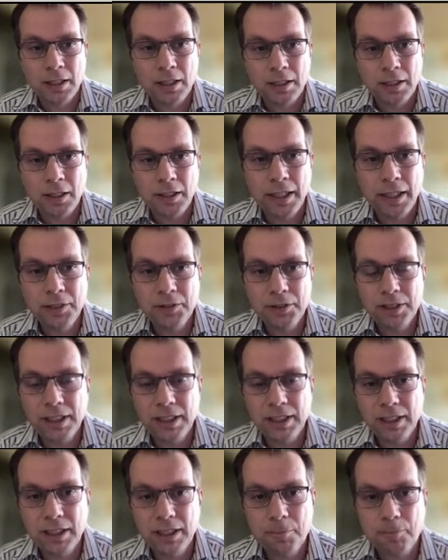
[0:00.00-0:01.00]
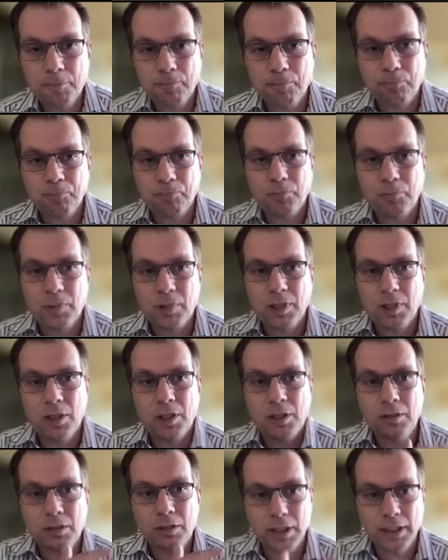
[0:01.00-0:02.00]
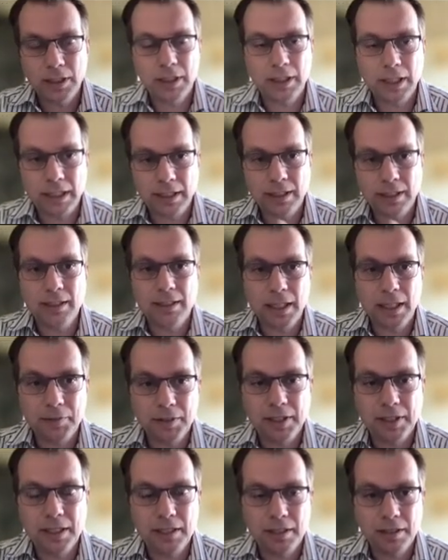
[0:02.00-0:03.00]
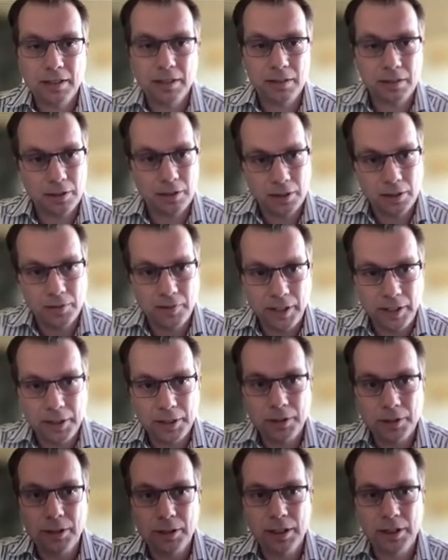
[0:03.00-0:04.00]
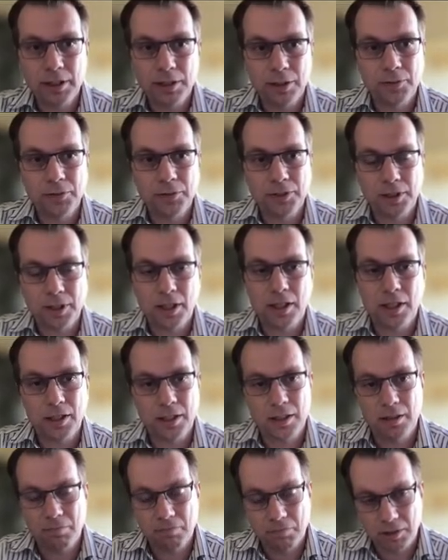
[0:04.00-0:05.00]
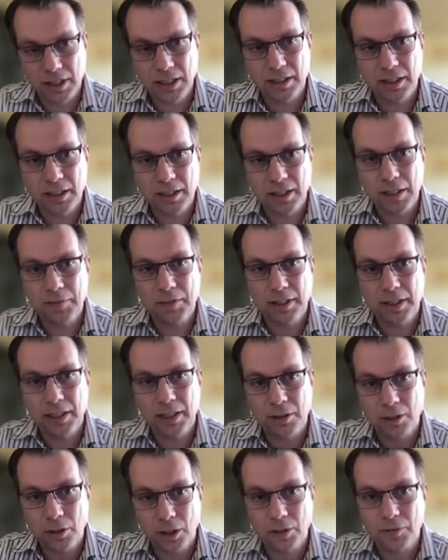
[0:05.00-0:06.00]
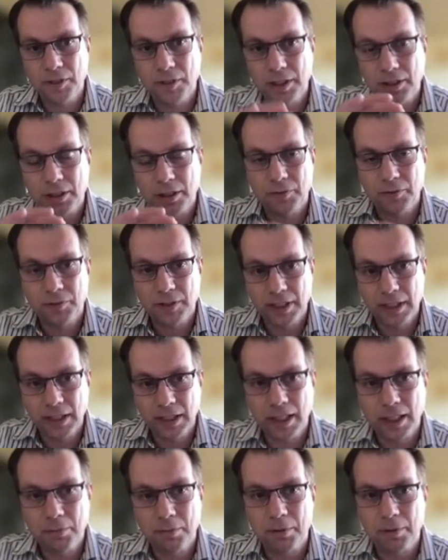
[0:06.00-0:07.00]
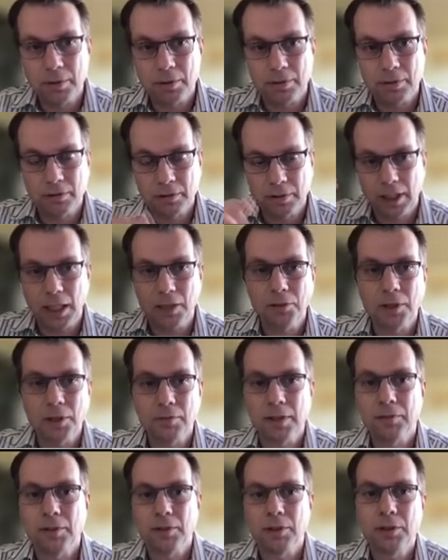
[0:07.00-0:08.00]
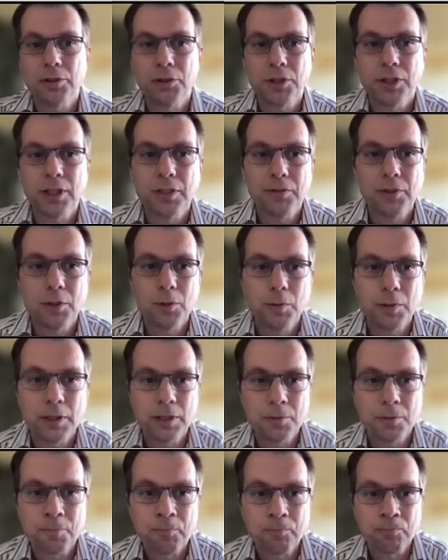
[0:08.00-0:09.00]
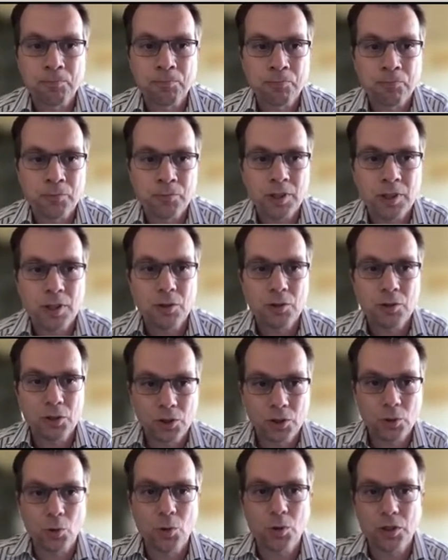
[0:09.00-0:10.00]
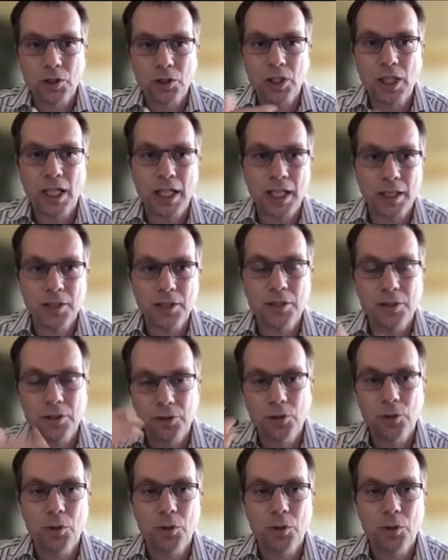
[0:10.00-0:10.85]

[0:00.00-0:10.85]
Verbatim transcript: Now, interestingly, you know in the nineteen seventies, you know the very early sort of start sixties, seventies of the sort of neoliberal counter-revolution, if you will, you know saw a change to a